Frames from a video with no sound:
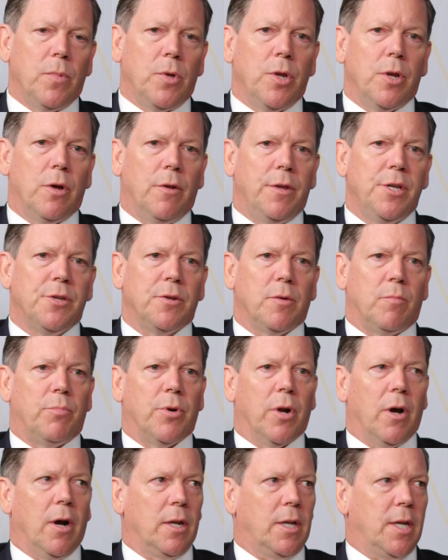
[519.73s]
You know, these are
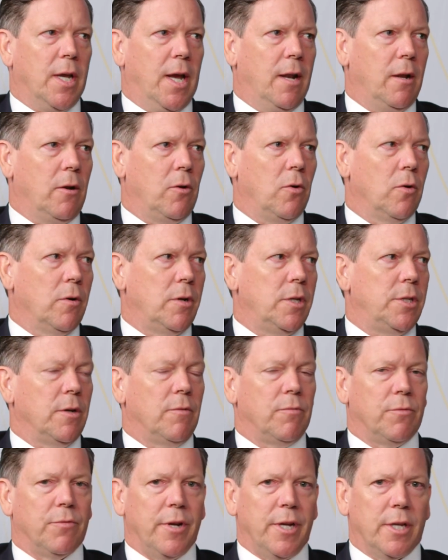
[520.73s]
broad categories
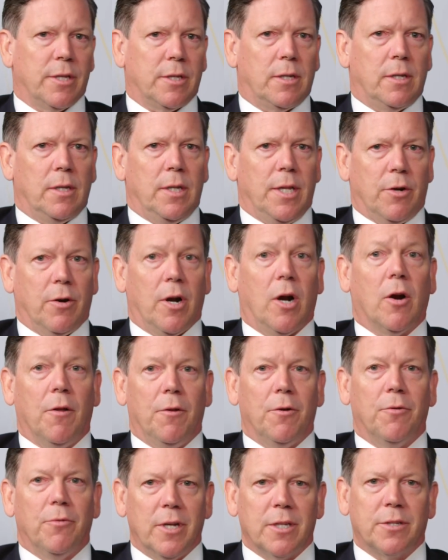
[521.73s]
of risk. There are
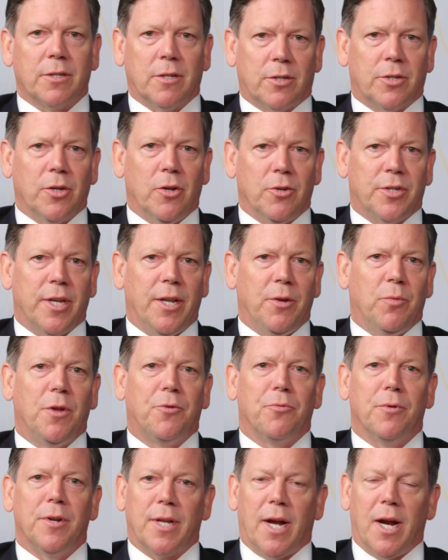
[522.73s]
other risks associated
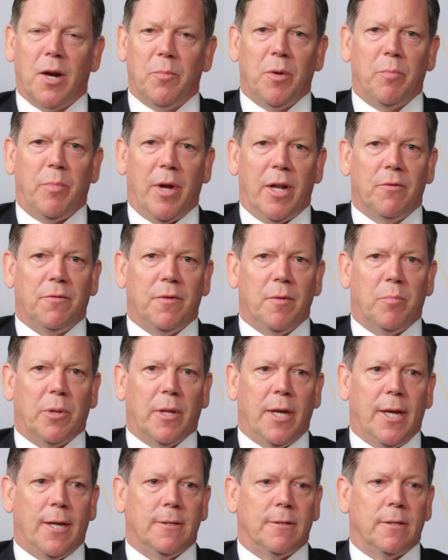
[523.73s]
with retirement benefit
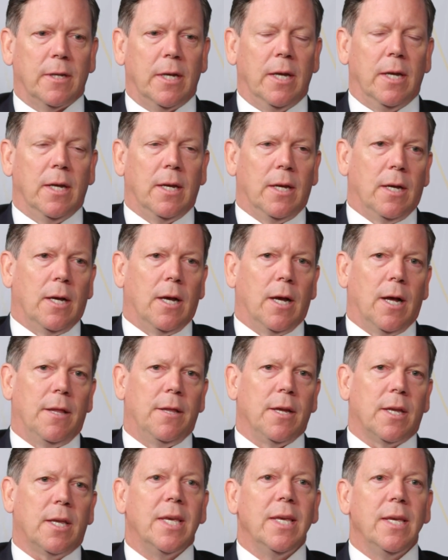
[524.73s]
plans.
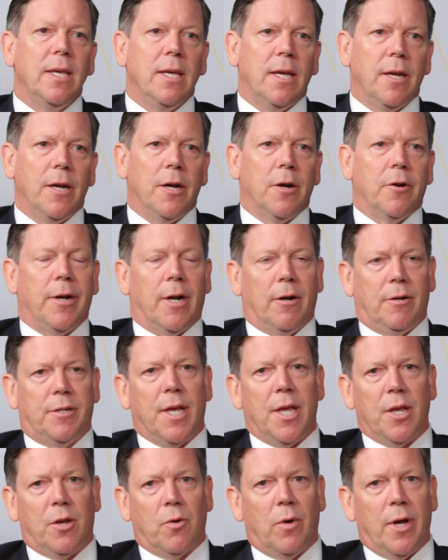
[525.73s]
The key here and our
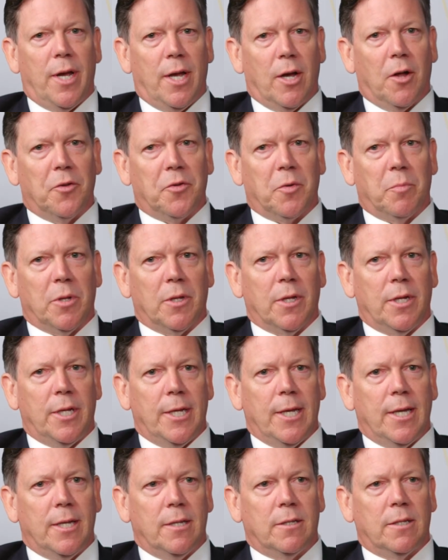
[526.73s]
takeaway
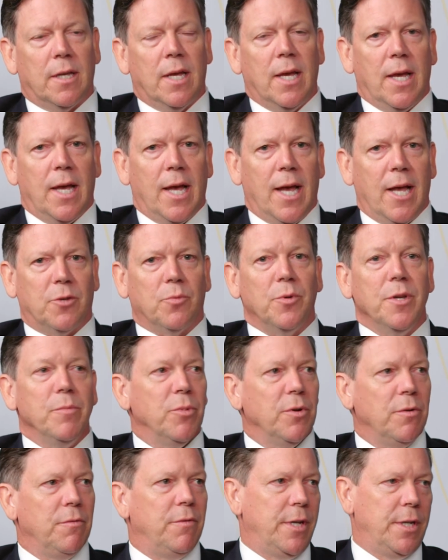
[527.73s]
ultimately is, as we
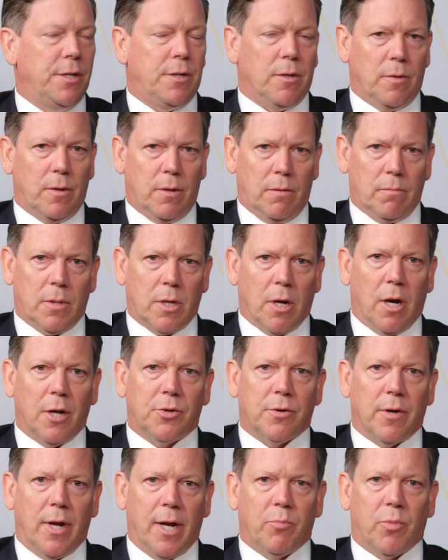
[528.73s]
move into
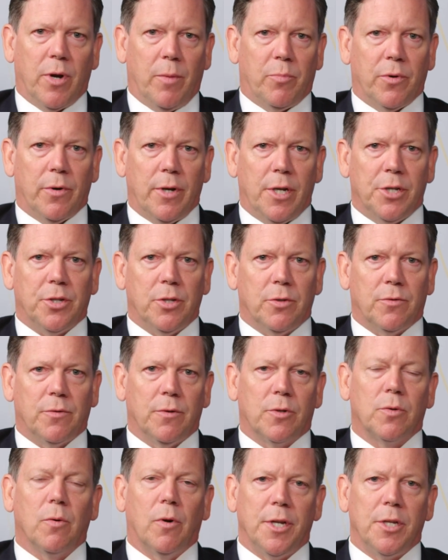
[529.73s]
contract preparations
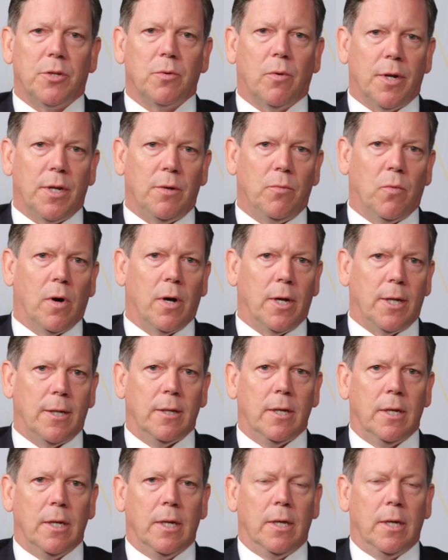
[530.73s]
for 2021,